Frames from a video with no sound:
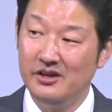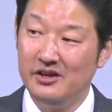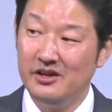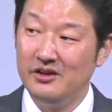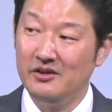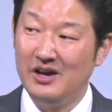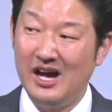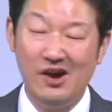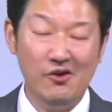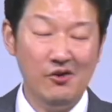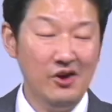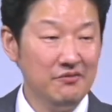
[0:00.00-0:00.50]

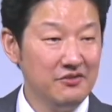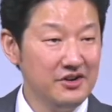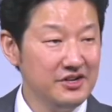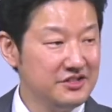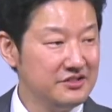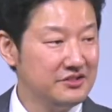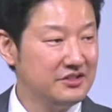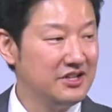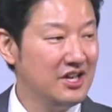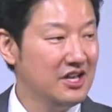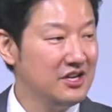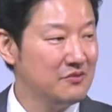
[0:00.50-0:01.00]
However, it's
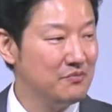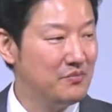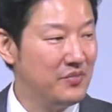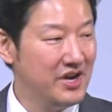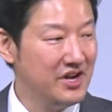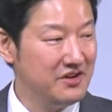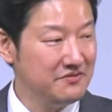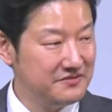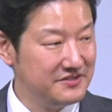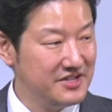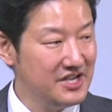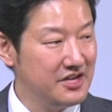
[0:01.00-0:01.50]
getting
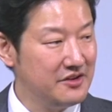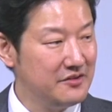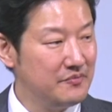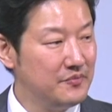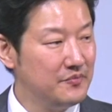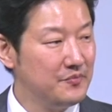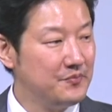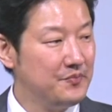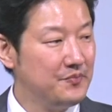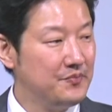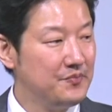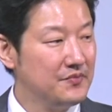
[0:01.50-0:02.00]
puffed up.
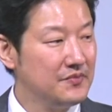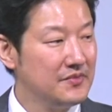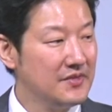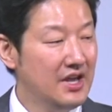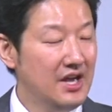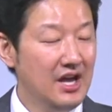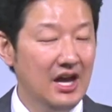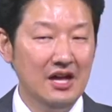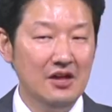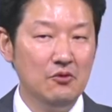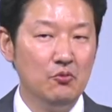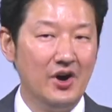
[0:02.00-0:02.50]

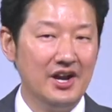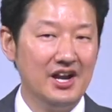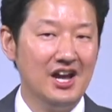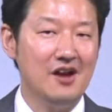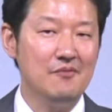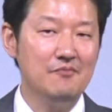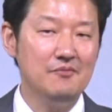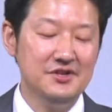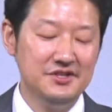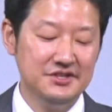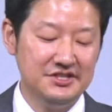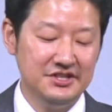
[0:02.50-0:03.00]
And what
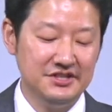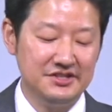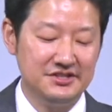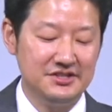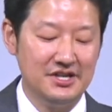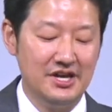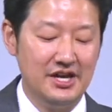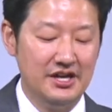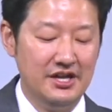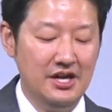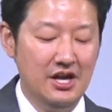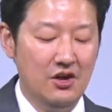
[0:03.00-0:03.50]
happens is
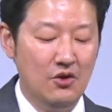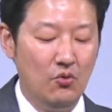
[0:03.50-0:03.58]
that